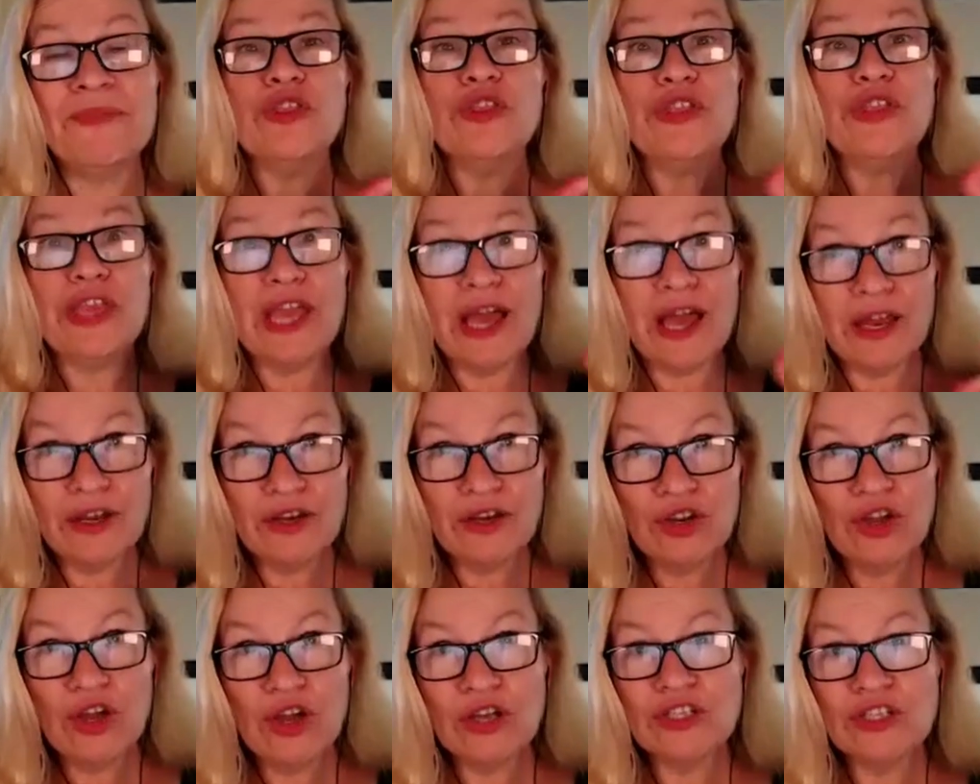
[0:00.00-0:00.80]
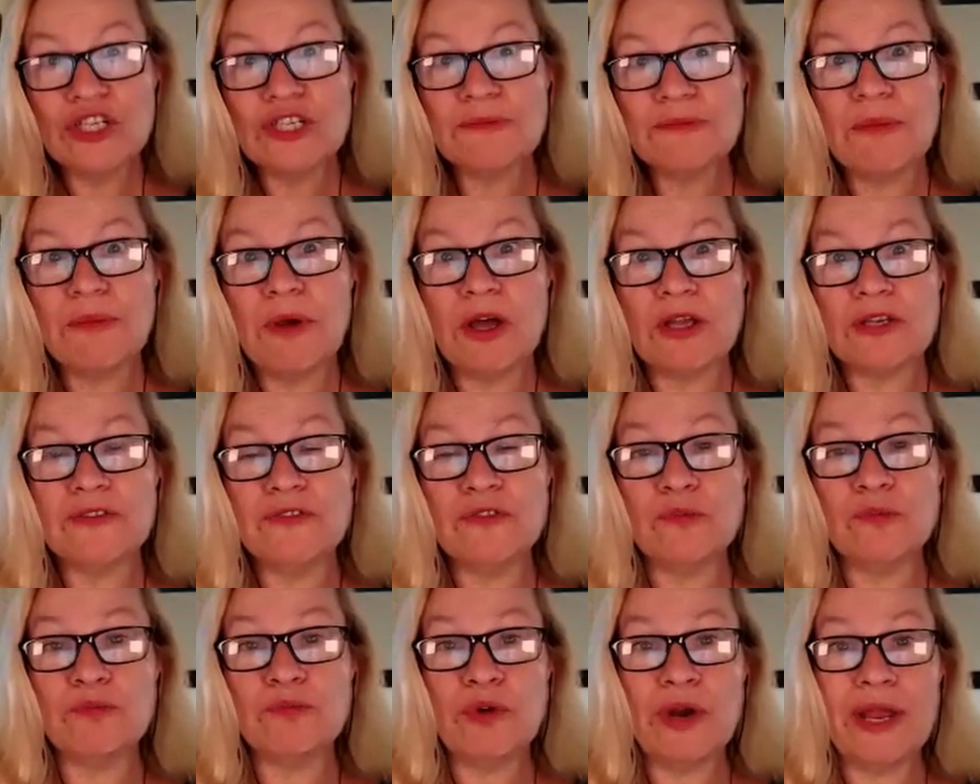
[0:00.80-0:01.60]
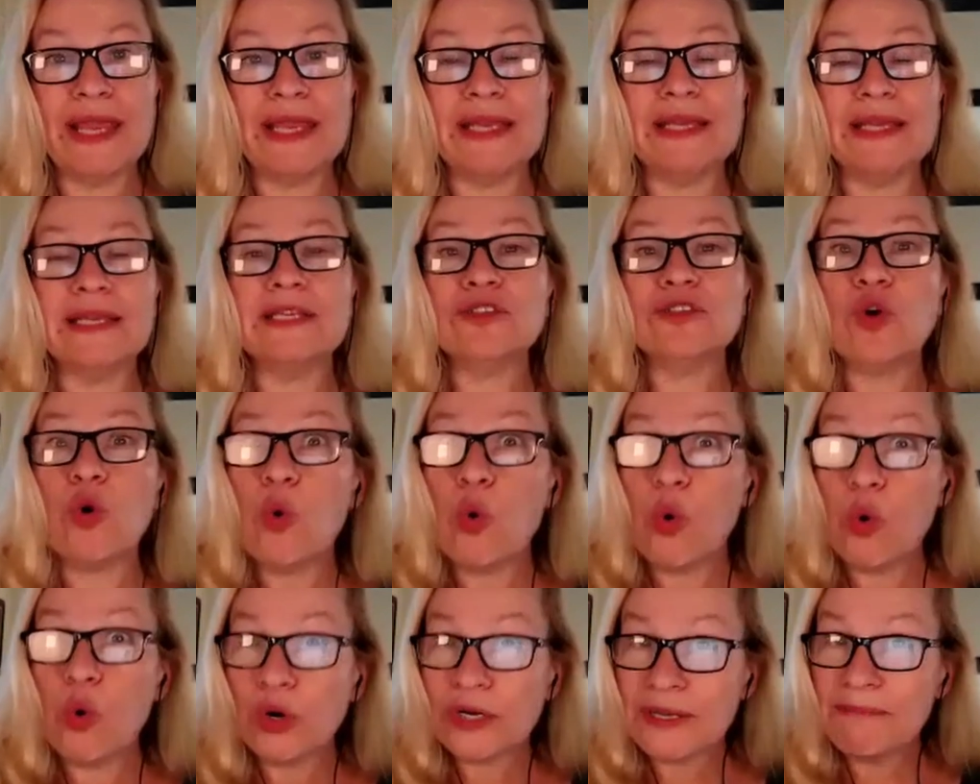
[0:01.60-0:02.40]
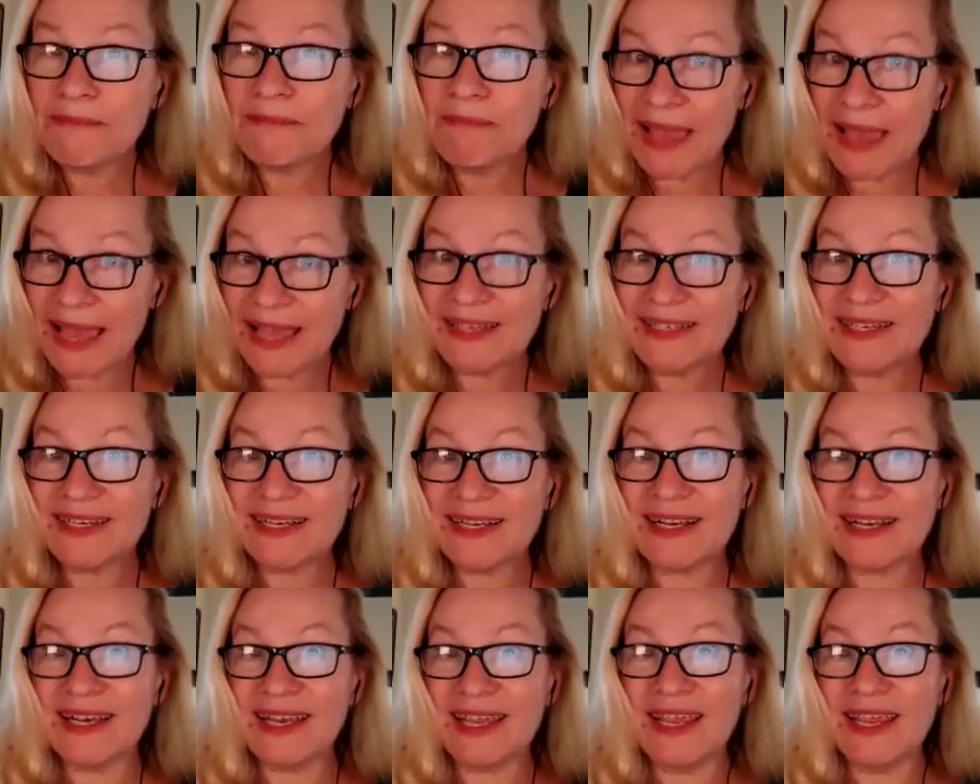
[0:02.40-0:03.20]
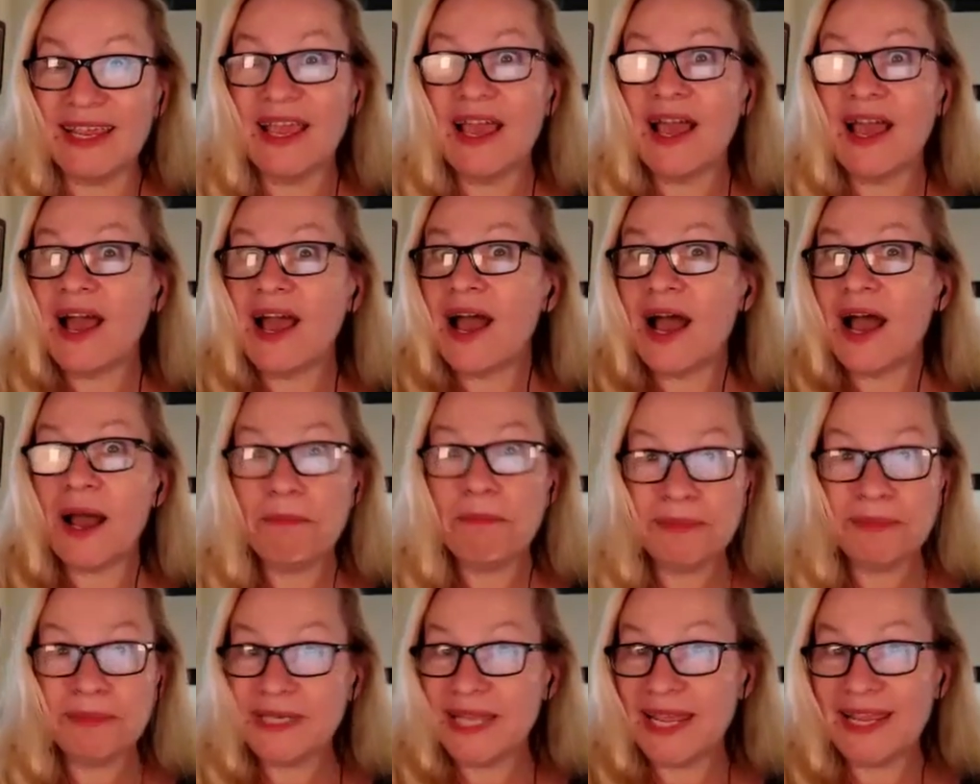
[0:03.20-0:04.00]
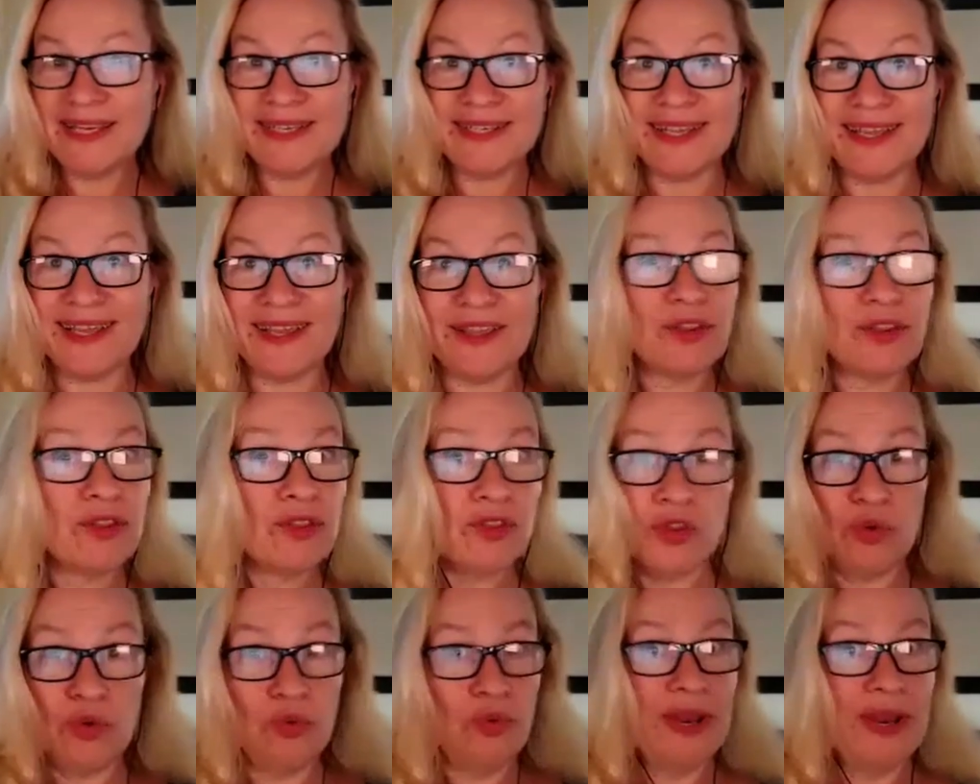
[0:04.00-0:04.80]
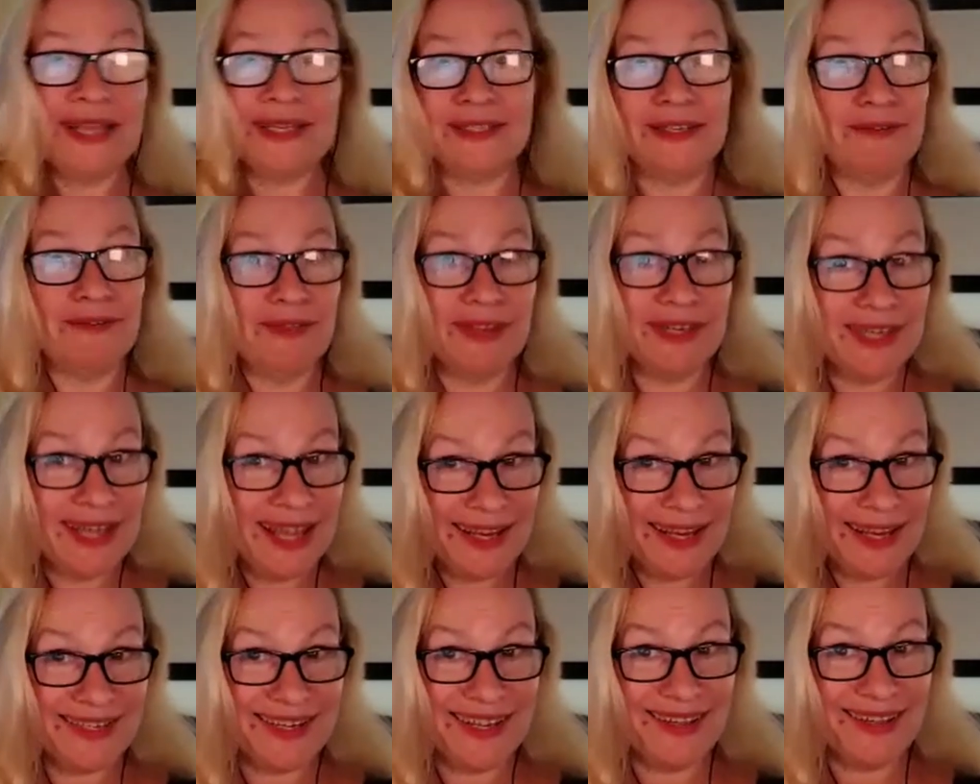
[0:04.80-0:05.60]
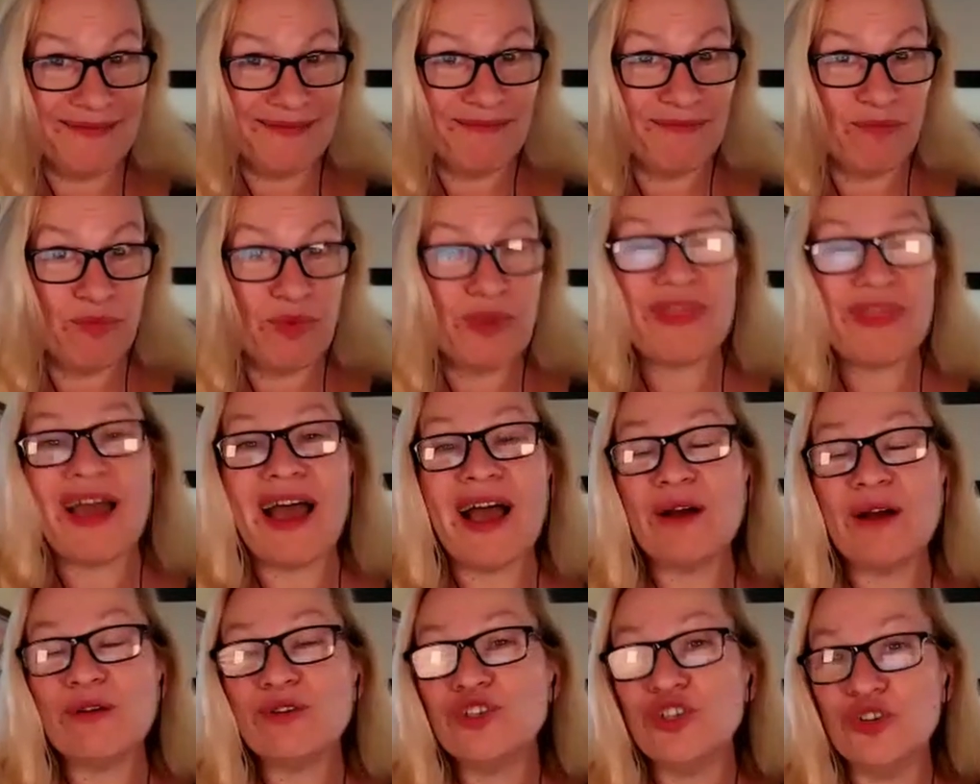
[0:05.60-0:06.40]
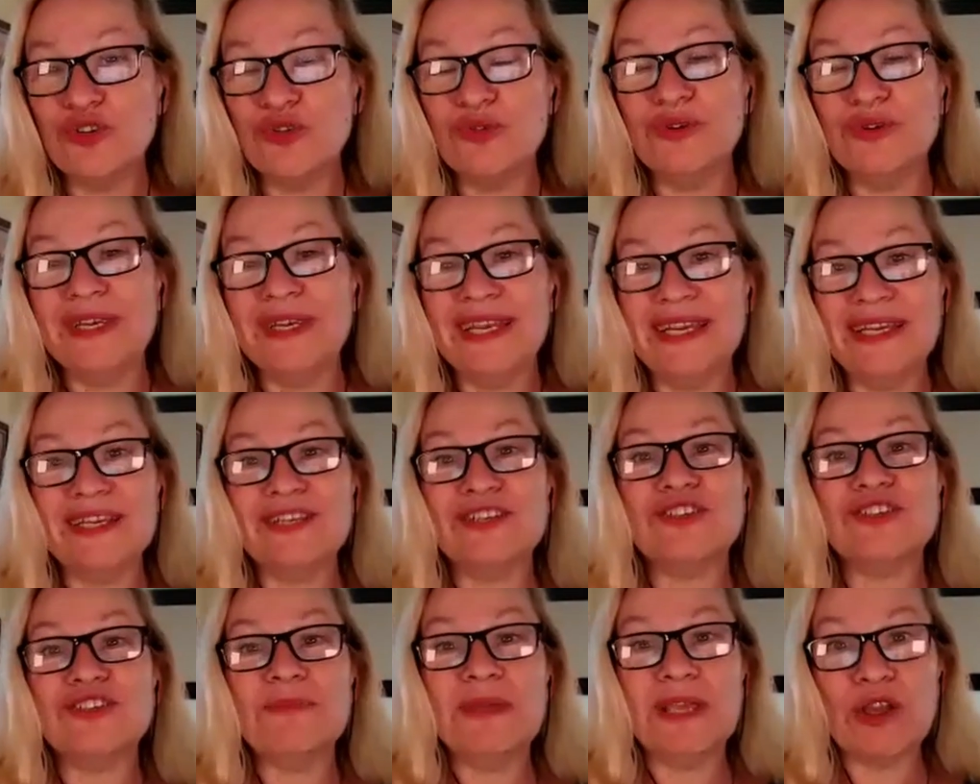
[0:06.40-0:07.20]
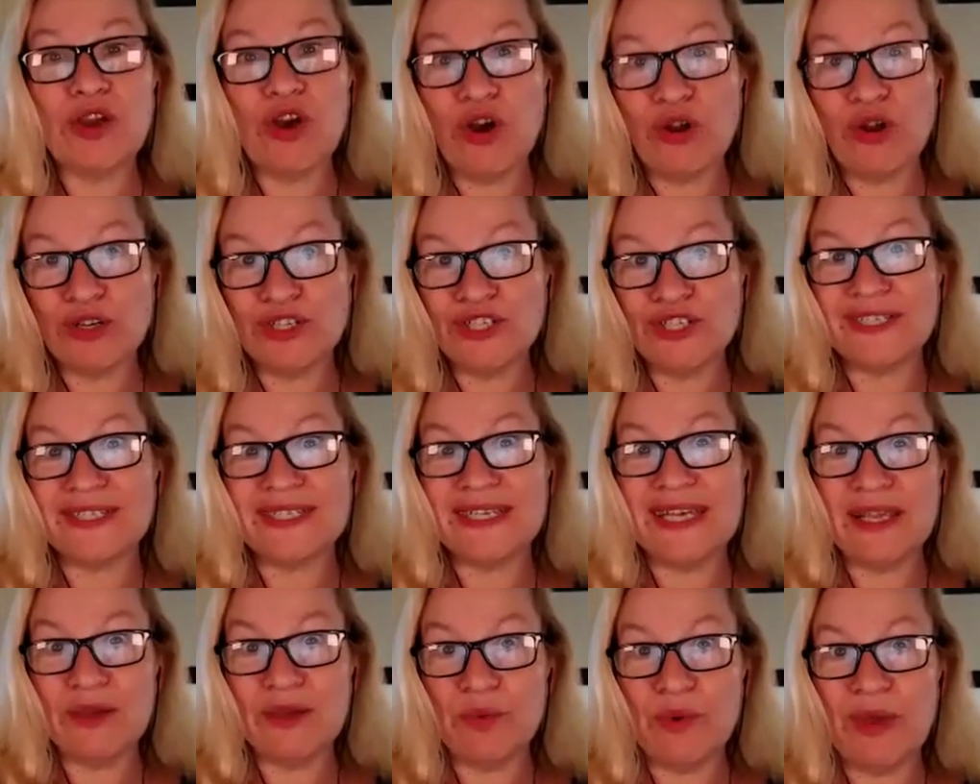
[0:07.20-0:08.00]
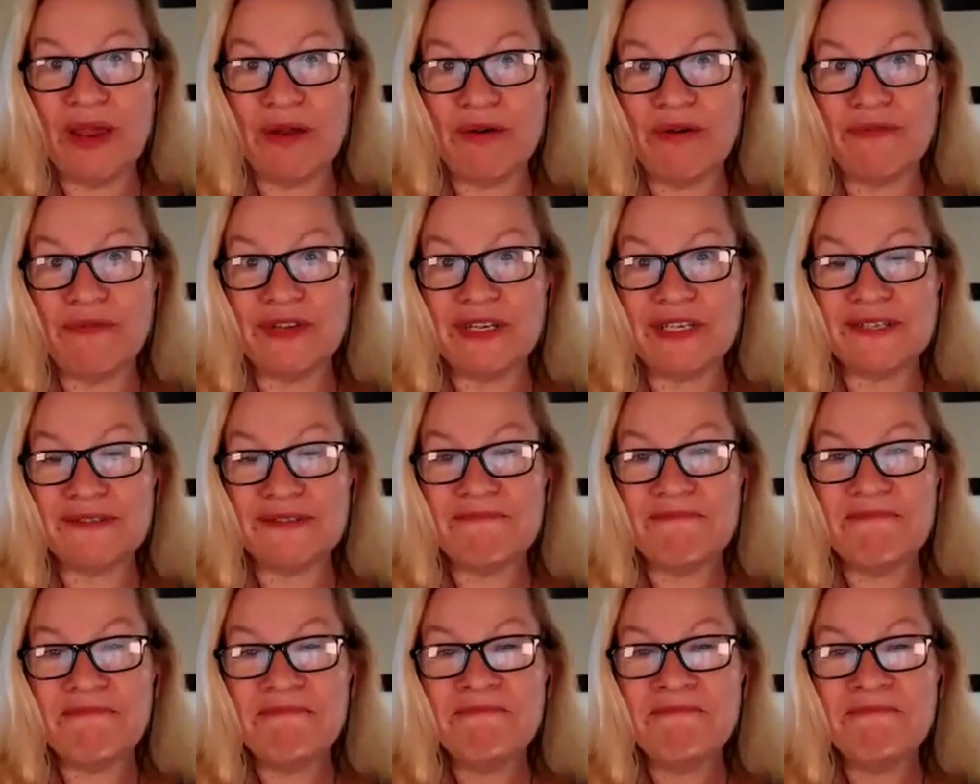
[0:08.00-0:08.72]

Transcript: the unconscious part of your brain is automatically updating the rest of the data without you needing to be consciously aware of it.